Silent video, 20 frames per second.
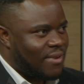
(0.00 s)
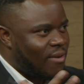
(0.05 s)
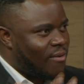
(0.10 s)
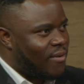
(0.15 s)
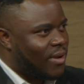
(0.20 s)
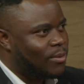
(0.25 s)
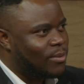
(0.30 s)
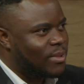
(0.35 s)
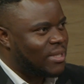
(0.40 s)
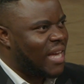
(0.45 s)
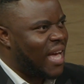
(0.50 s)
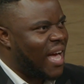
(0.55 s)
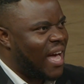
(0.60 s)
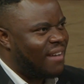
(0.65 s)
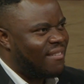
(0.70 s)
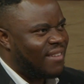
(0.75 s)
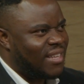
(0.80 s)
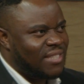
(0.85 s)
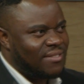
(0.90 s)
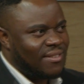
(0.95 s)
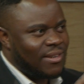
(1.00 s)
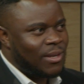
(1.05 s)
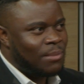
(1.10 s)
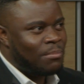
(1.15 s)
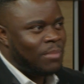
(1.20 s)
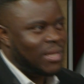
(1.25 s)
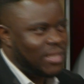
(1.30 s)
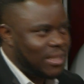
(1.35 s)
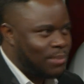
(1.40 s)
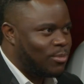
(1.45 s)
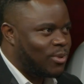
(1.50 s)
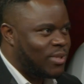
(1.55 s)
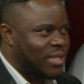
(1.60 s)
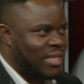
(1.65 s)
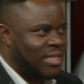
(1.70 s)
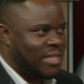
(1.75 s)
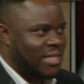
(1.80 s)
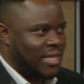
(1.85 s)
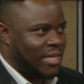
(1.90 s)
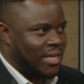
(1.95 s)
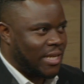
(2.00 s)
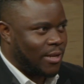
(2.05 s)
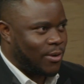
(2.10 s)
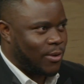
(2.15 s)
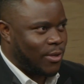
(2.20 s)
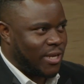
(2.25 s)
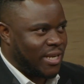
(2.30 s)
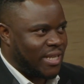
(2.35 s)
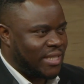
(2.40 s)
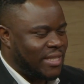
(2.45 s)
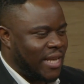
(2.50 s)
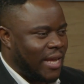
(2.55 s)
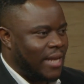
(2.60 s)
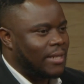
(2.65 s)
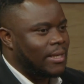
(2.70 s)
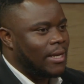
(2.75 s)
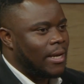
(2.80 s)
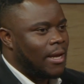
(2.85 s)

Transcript: understand?